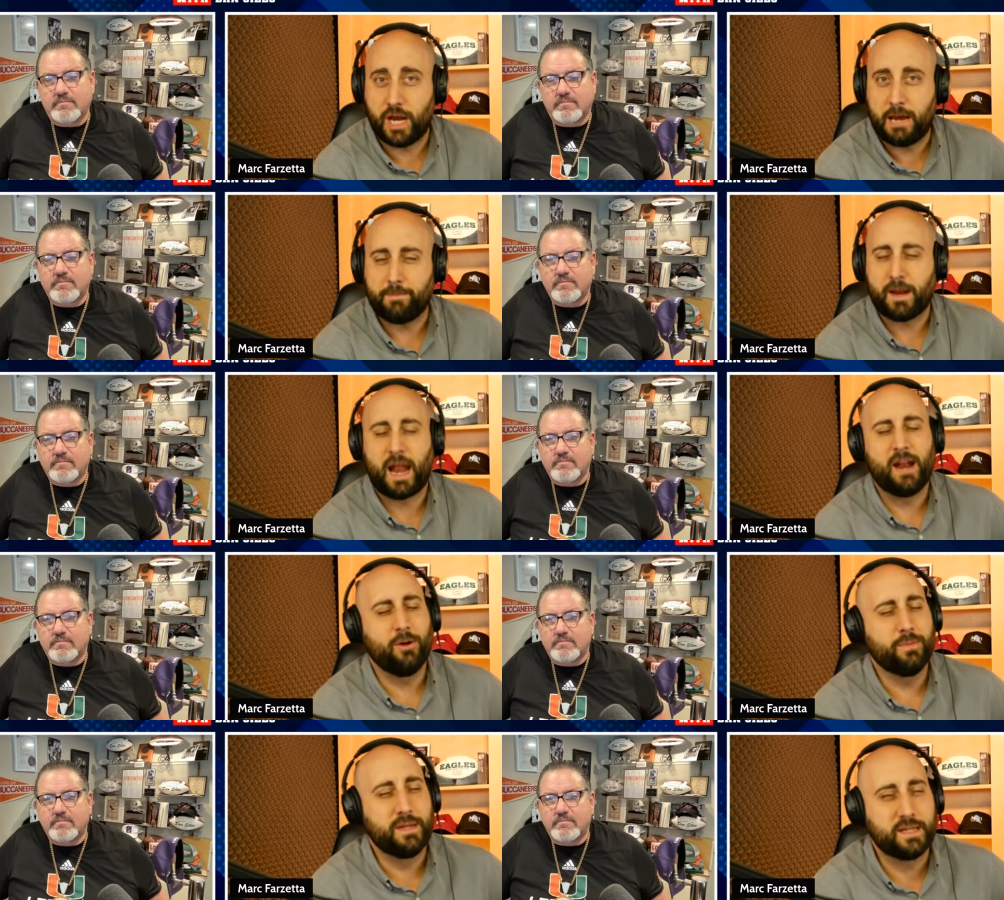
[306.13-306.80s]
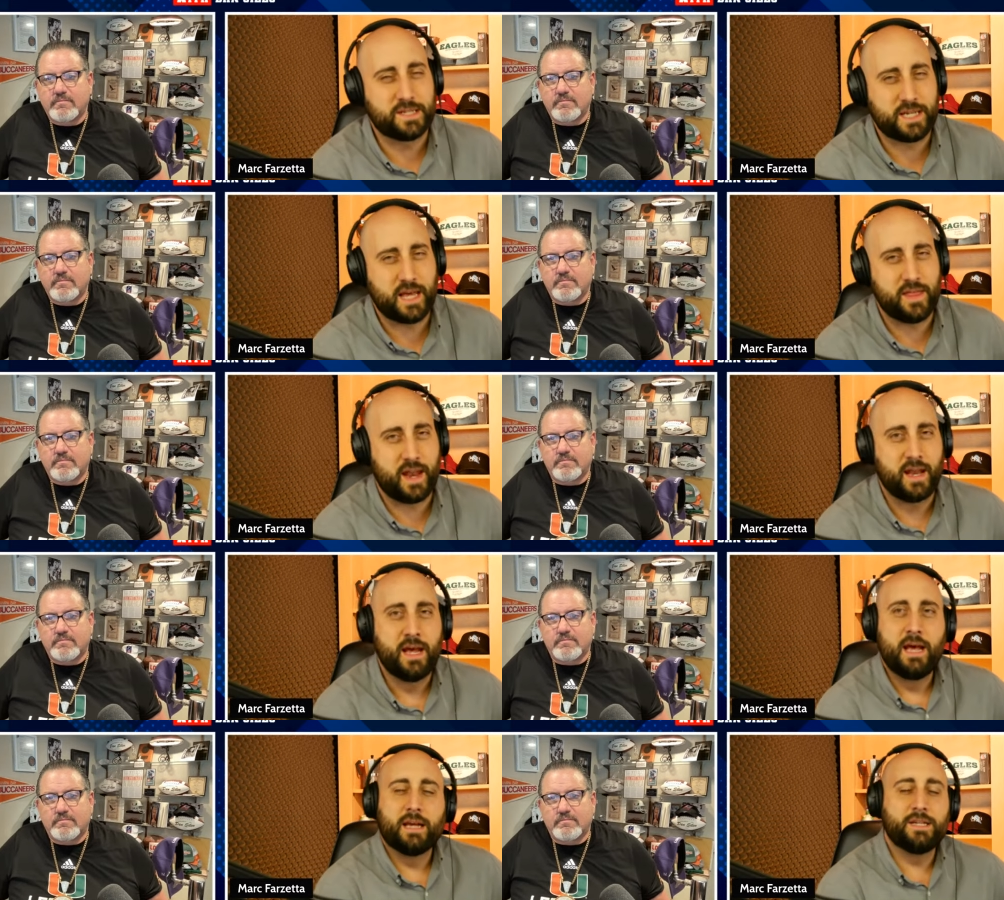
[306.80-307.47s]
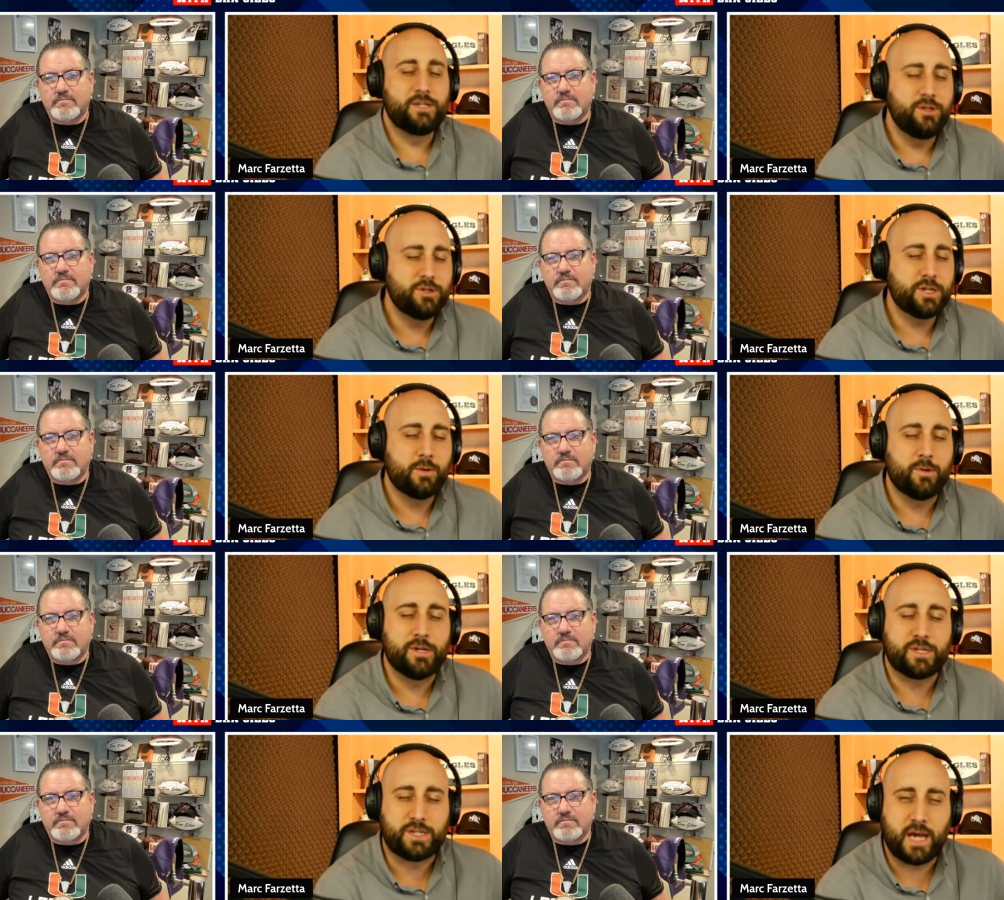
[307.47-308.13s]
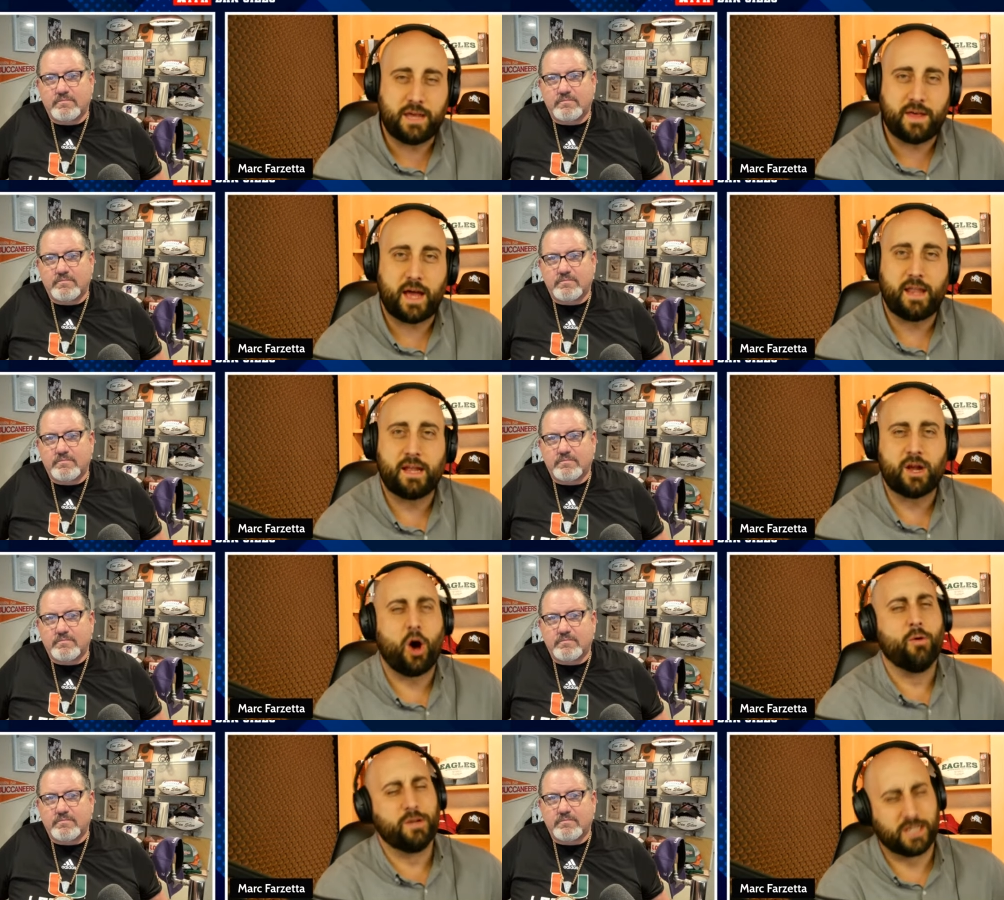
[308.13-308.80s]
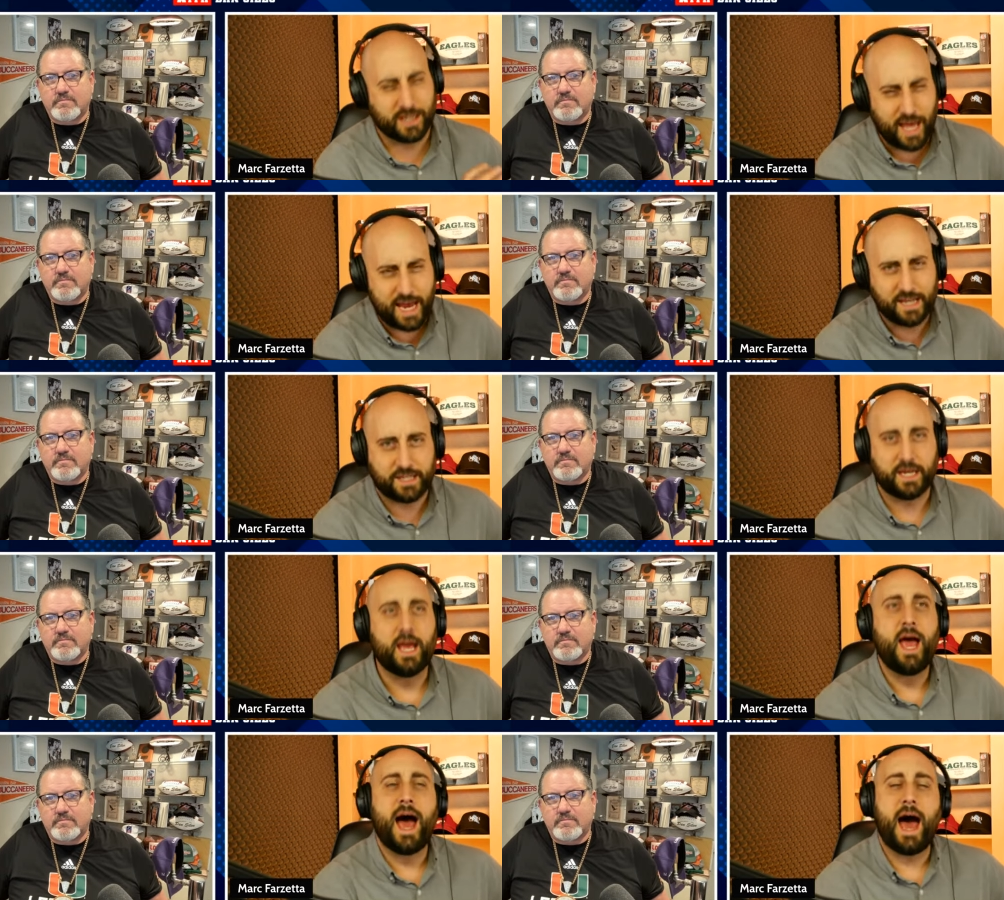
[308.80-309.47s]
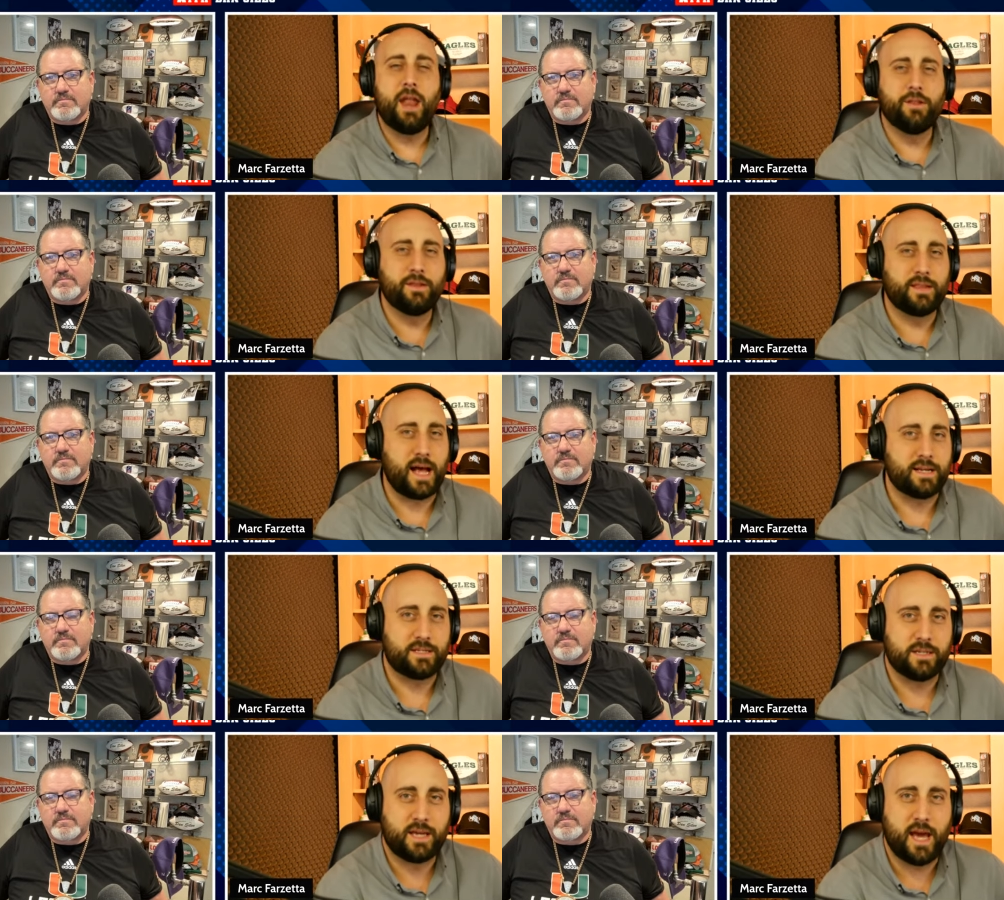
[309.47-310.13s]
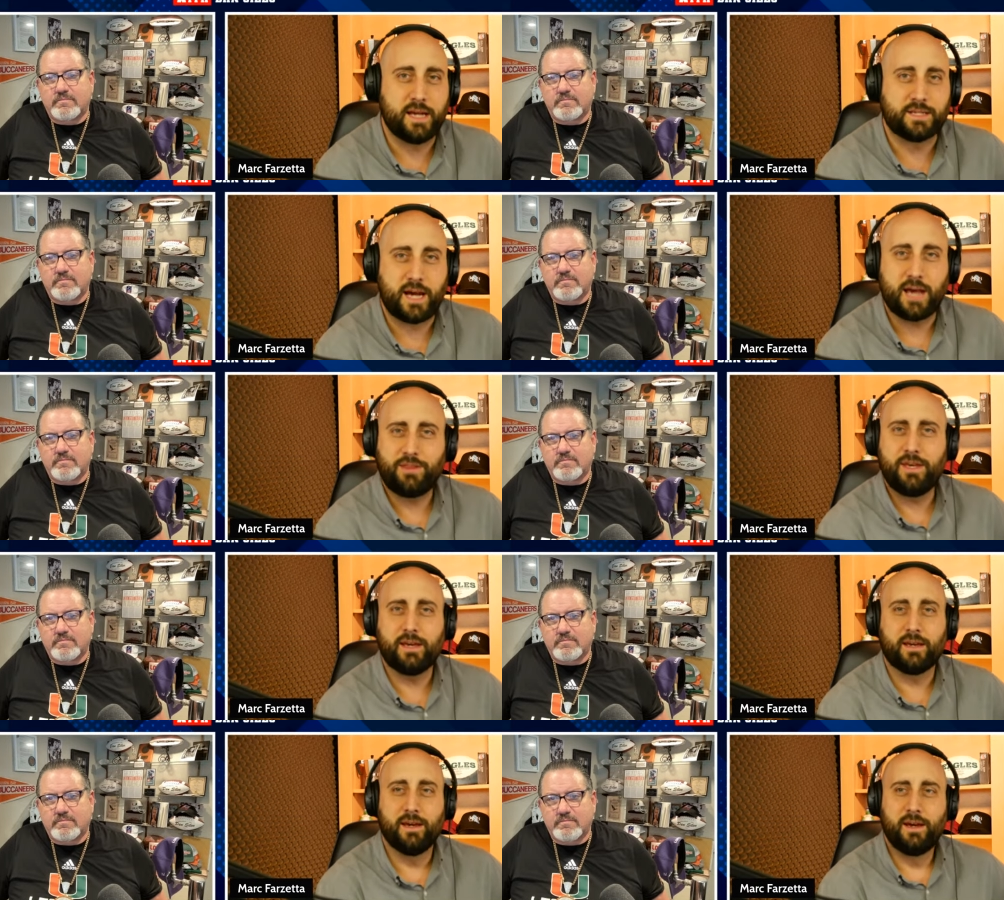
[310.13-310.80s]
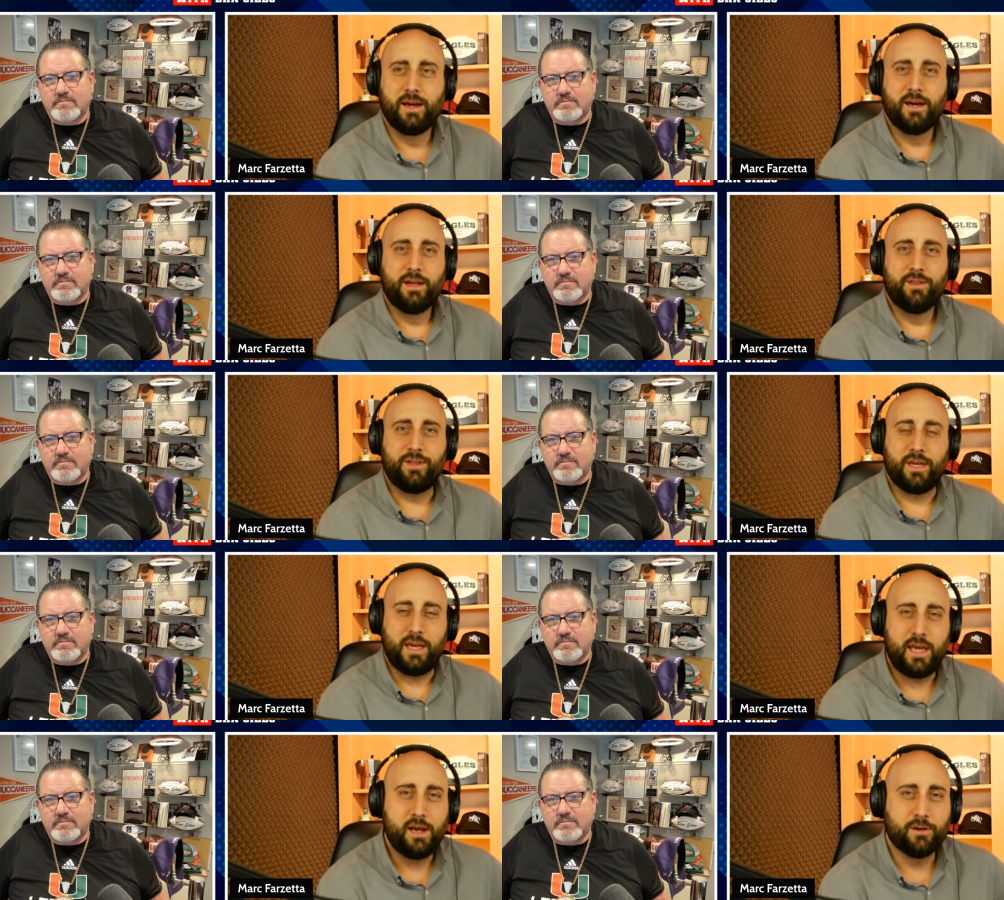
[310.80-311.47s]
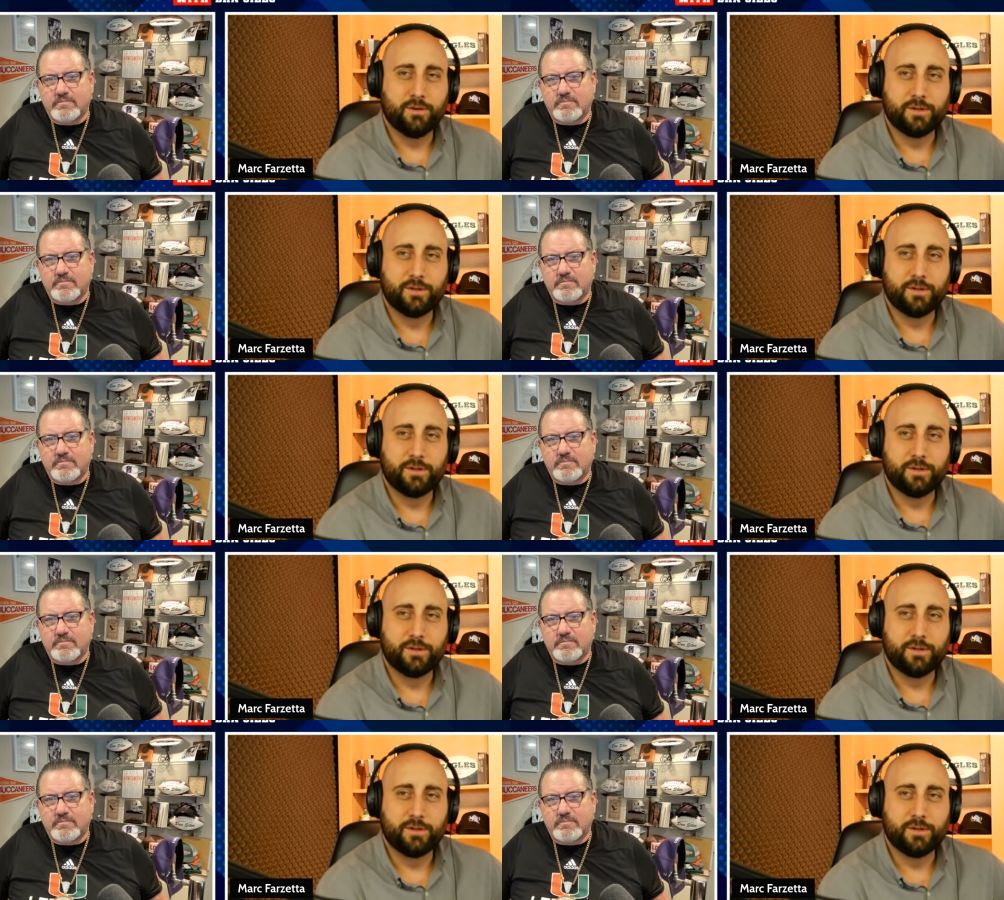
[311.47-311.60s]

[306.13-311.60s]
Speaker 1: And I don't mean to say that because usually when you say that, oh, he's lazy. I don't think that's the case. I think the Eagles